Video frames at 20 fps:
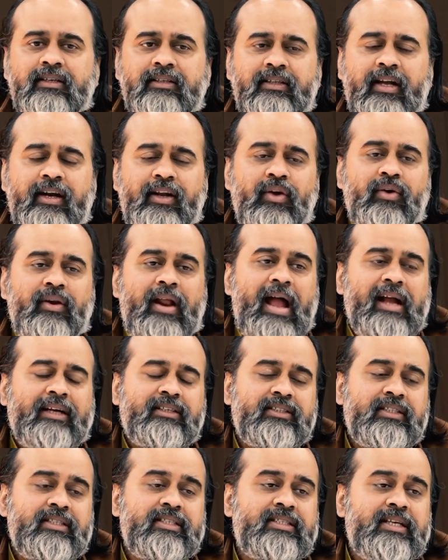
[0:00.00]
that your
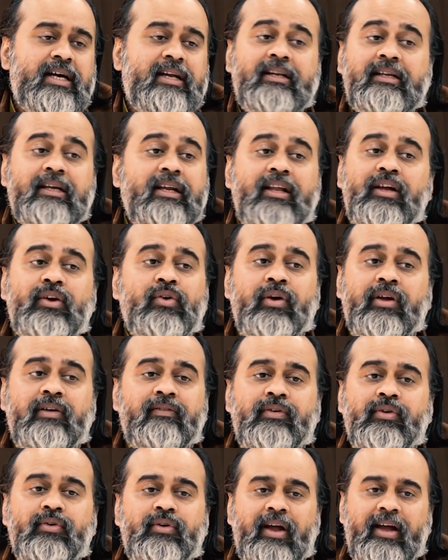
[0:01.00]
actions are really going
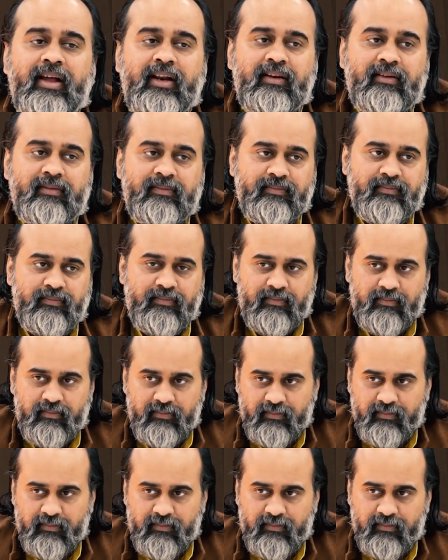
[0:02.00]
futile.